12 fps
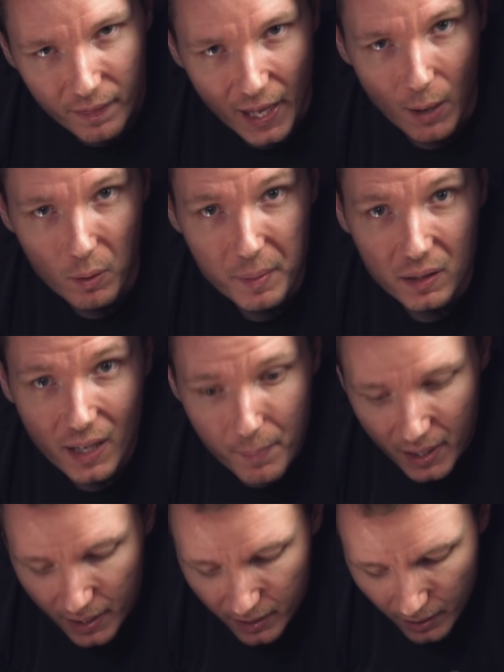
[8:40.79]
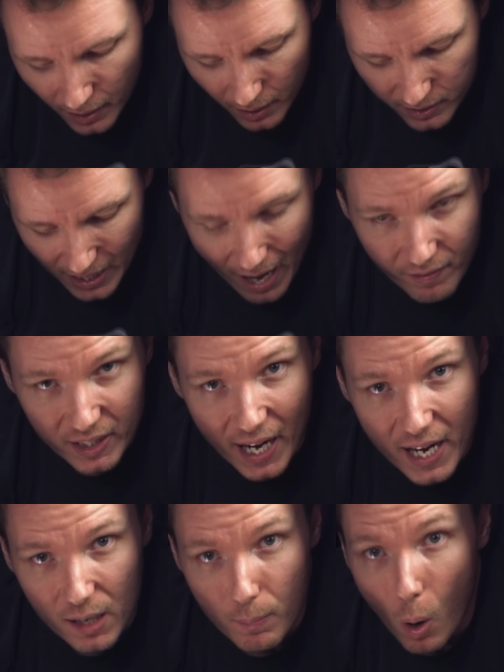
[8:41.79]
then I would be limited to having the
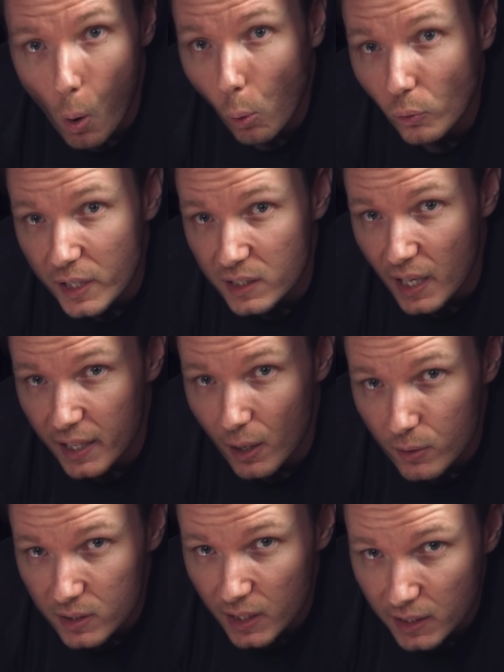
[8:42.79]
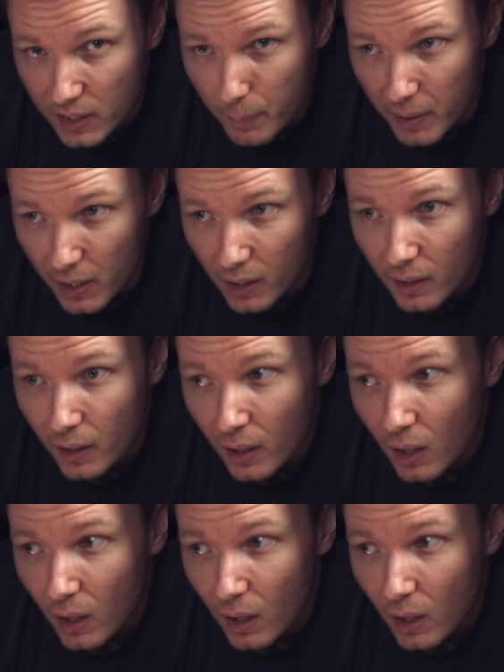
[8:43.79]
ATEM only send out 60p,